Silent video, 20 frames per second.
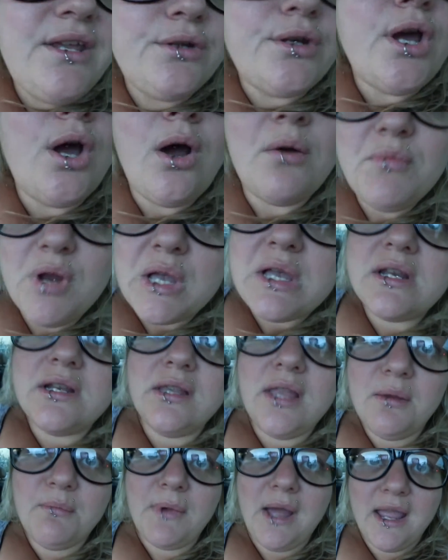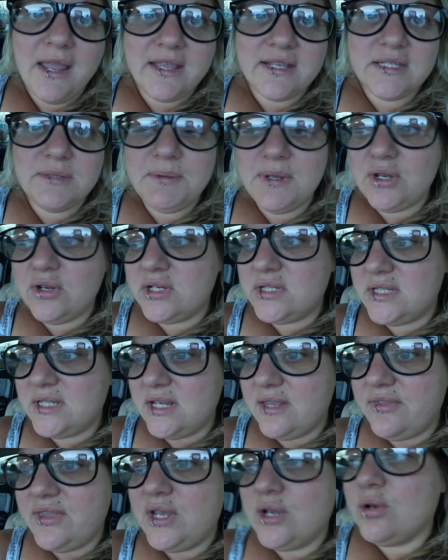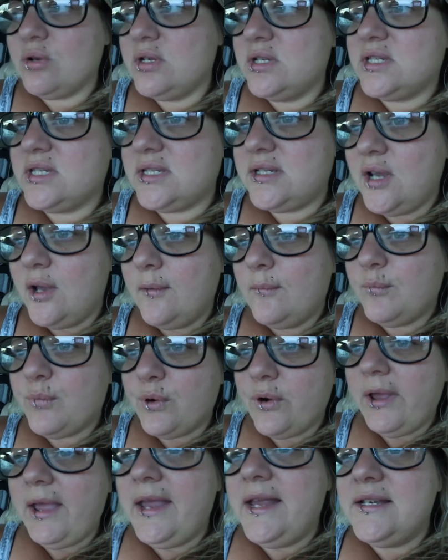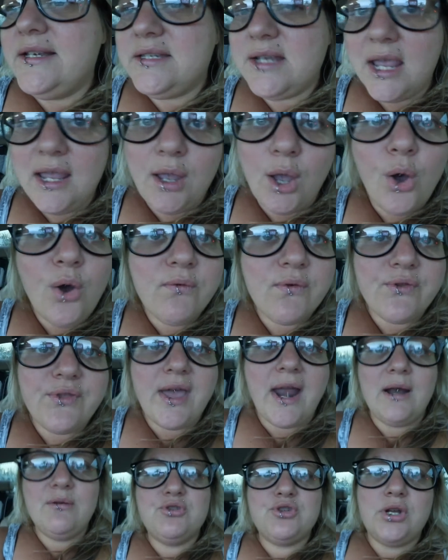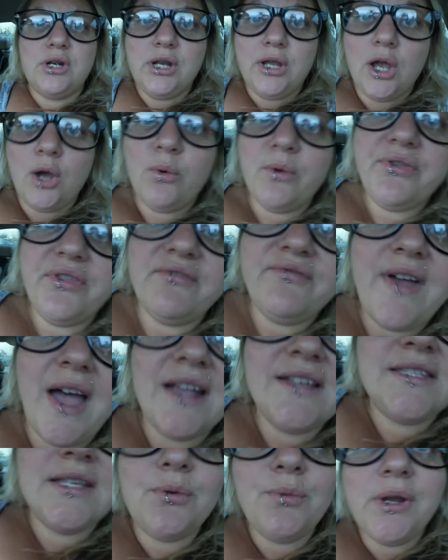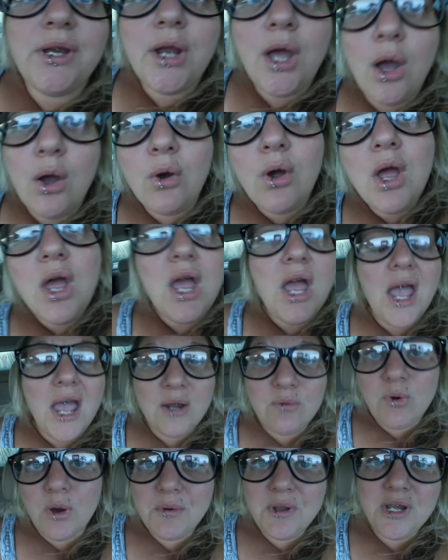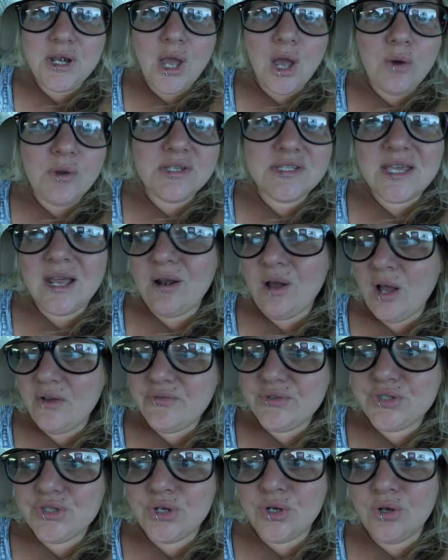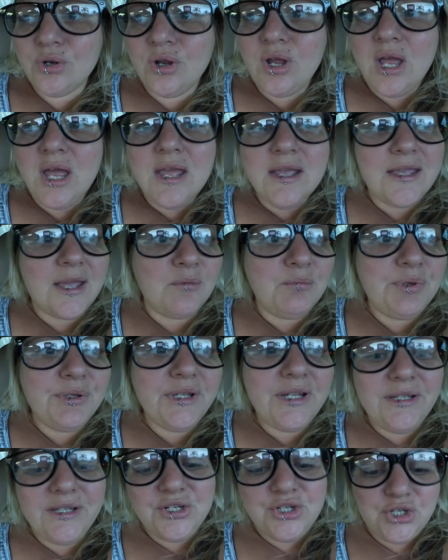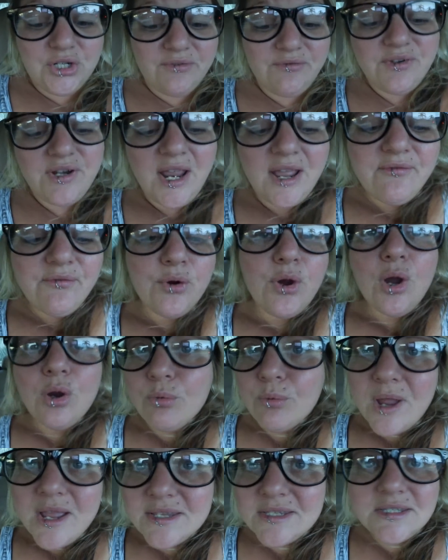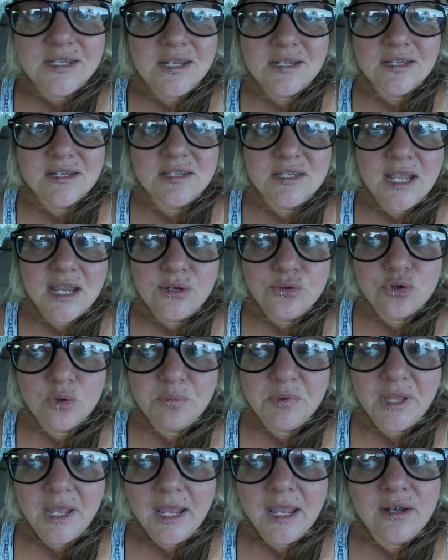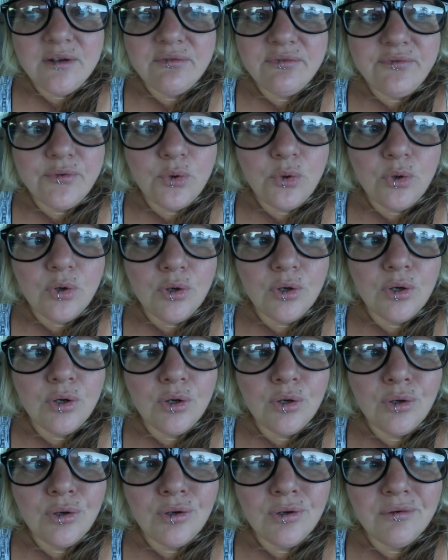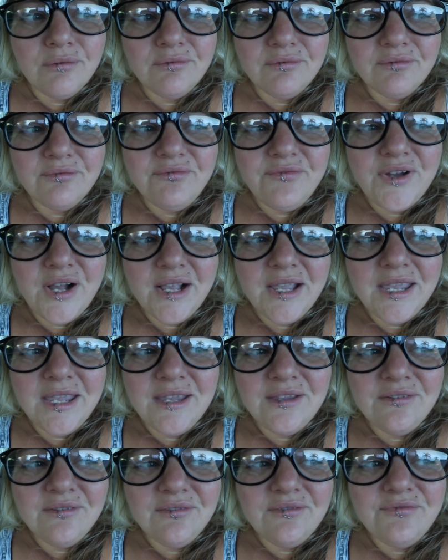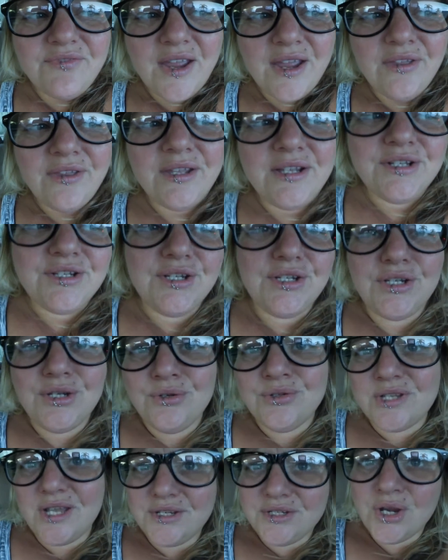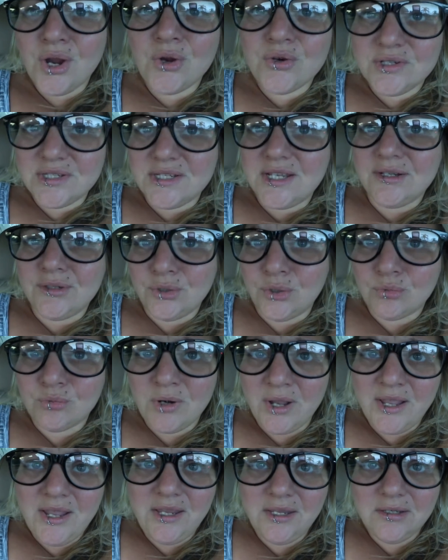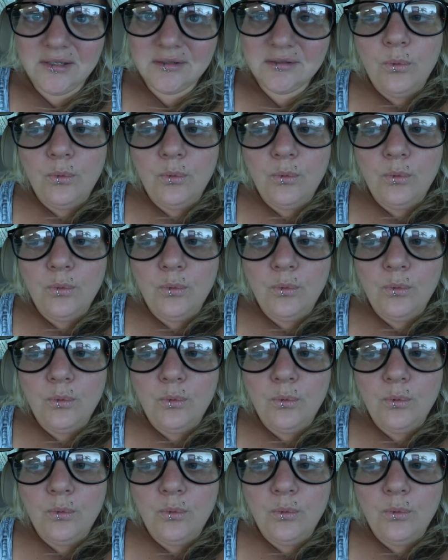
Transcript: you know, I'm not gonna let my conspiracy theorist brain take over that. I'm just gonna go with the facts that we know. And what we know is that officer completely should have never arrested Sandra Bland for fucking failing to use a turn signal, right?